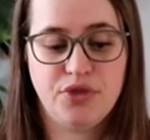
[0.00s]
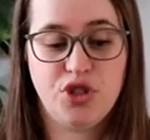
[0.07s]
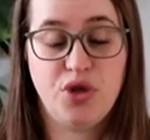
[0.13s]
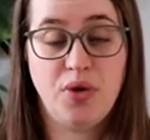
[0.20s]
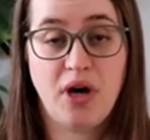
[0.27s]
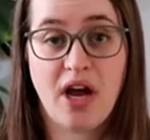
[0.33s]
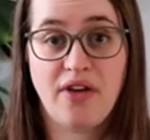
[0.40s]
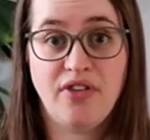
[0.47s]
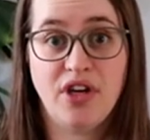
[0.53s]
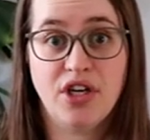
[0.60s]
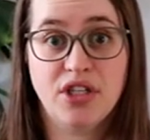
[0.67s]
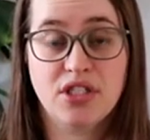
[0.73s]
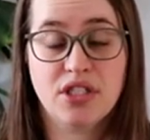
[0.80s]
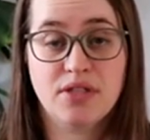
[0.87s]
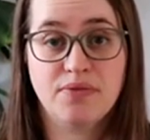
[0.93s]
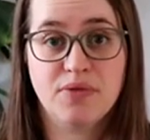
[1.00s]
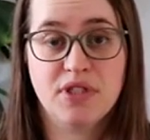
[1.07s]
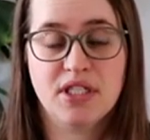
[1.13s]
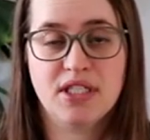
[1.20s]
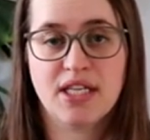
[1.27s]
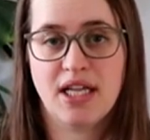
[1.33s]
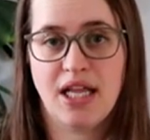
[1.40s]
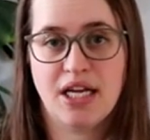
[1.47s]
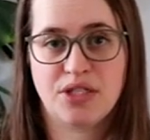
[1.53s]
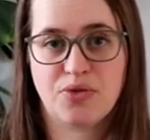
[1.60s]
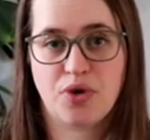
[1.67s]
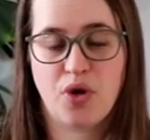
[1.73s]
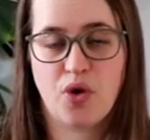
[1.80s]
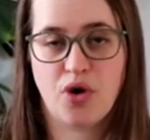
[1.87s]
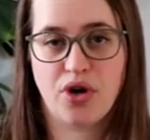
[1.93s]
2.5 years since I last
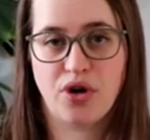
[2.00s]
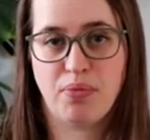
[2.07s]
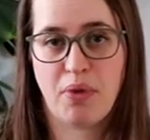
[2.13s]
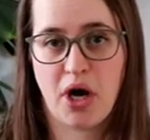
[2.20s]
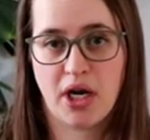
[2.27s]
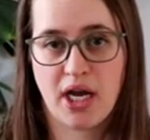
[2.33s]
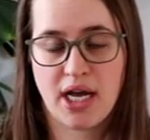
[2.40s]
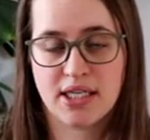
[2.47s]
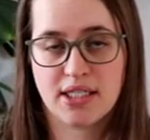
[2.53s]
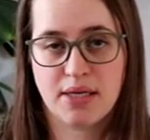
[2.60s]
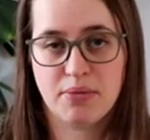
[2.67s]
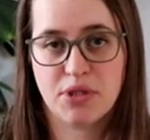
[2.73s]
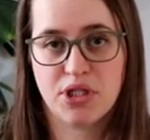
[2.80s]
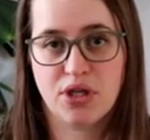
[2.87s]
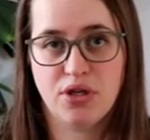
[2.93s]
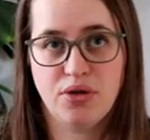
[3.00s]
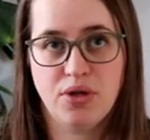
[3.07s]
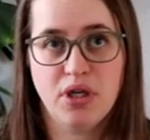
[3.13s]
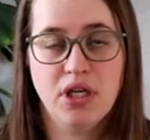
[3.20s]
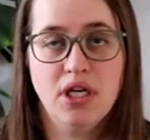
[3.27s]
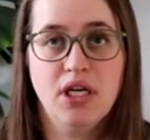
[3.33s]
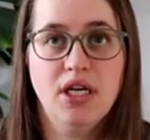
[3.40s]
recorded a podcast episode.